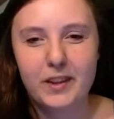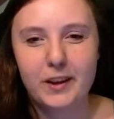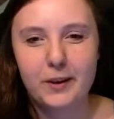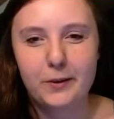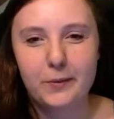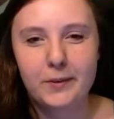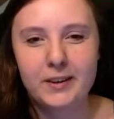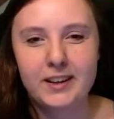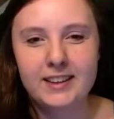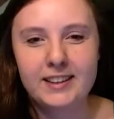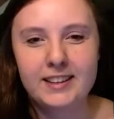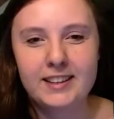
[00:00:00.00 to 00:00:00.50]

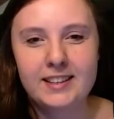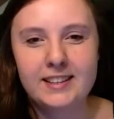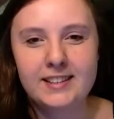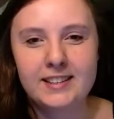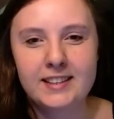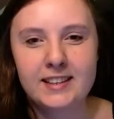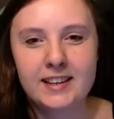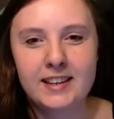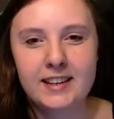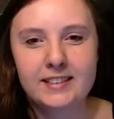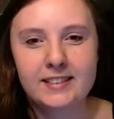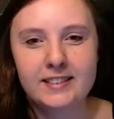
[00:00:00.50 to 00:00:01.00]
Well, at least he
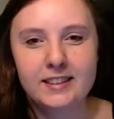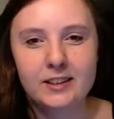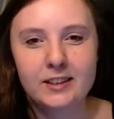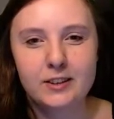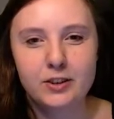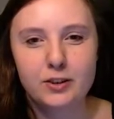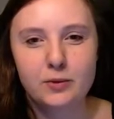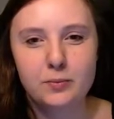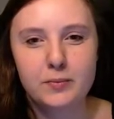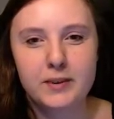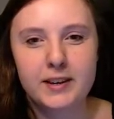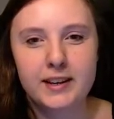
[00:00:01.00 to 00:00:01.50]
gets a lot
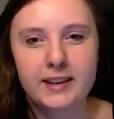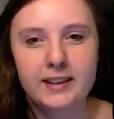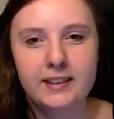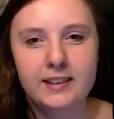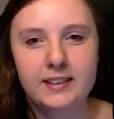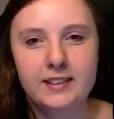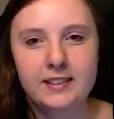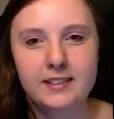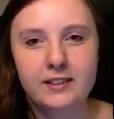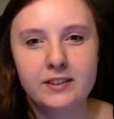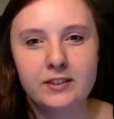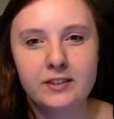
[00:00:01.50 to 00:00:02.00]
of
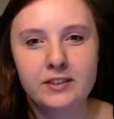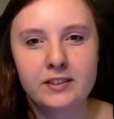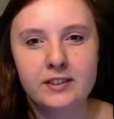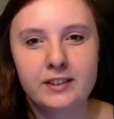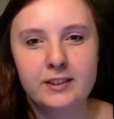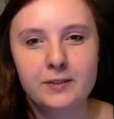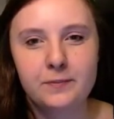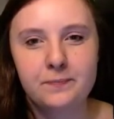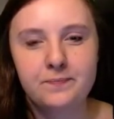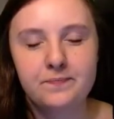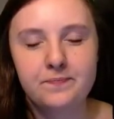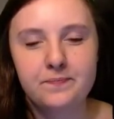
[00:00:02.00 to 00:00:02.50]
practice
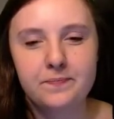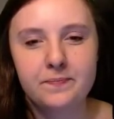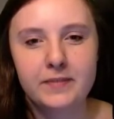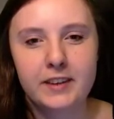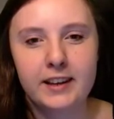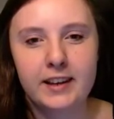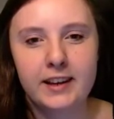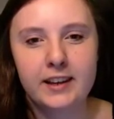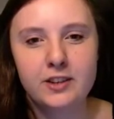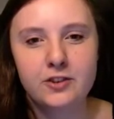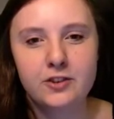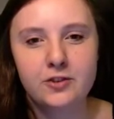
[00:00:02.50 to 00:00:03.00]
on the
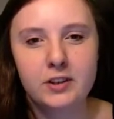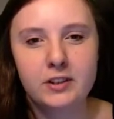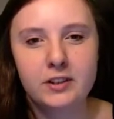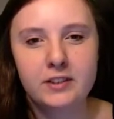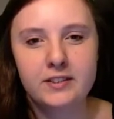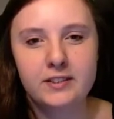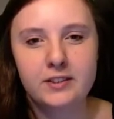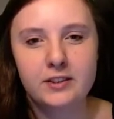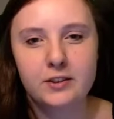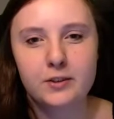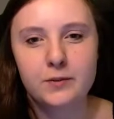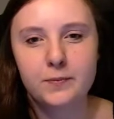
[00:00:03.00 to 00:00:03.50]
cash
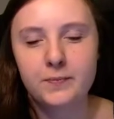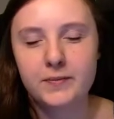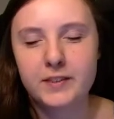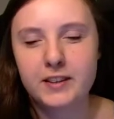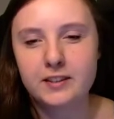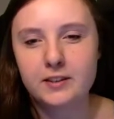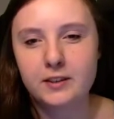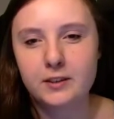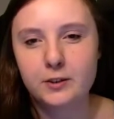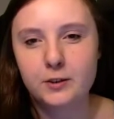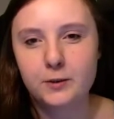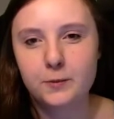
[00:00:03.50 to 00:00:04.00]
register. That's
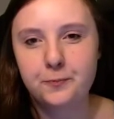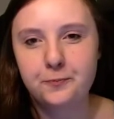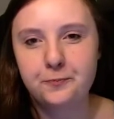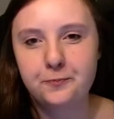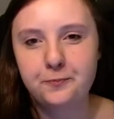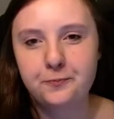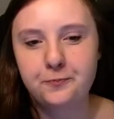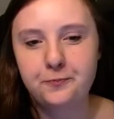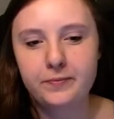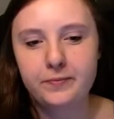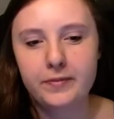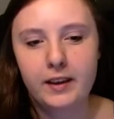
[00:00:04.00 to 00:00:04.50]
good.
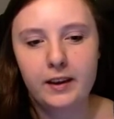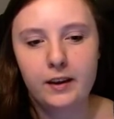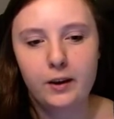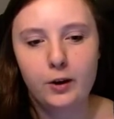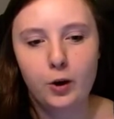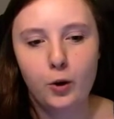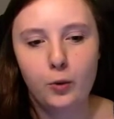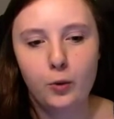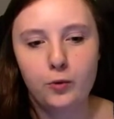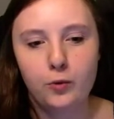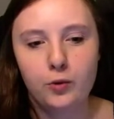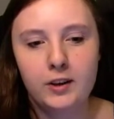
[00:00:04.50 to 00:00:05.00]

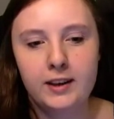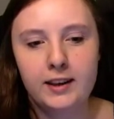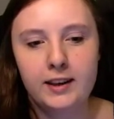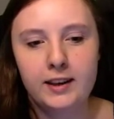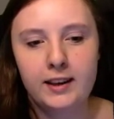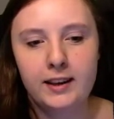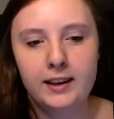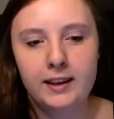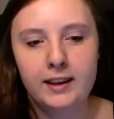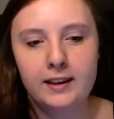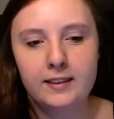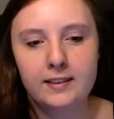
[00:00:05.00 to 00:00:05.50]
Hopefully he
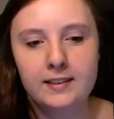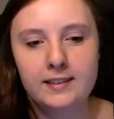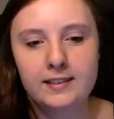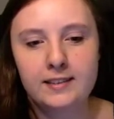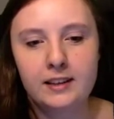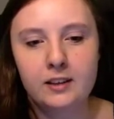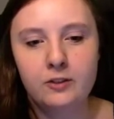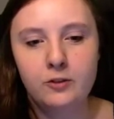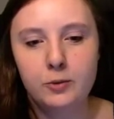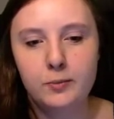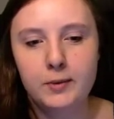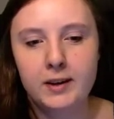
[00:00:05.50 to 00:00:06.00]
can get the
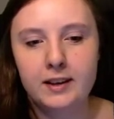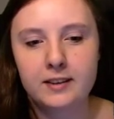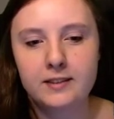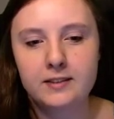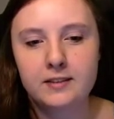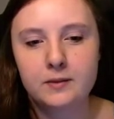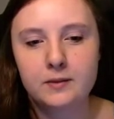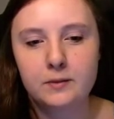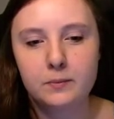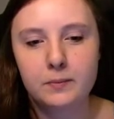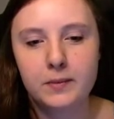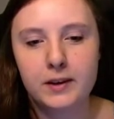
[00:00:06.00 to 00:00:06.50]
silver
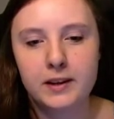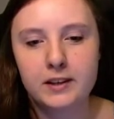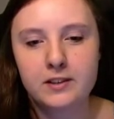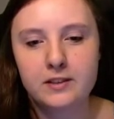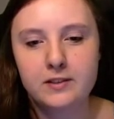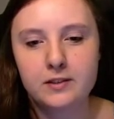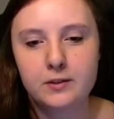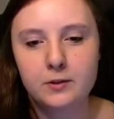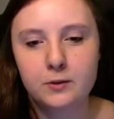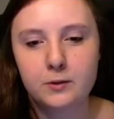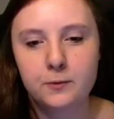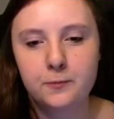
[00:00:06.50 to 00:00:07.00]
badge
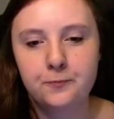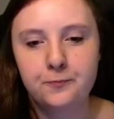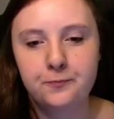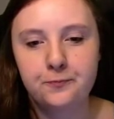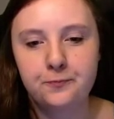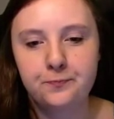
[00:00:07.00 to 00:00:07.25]
soon.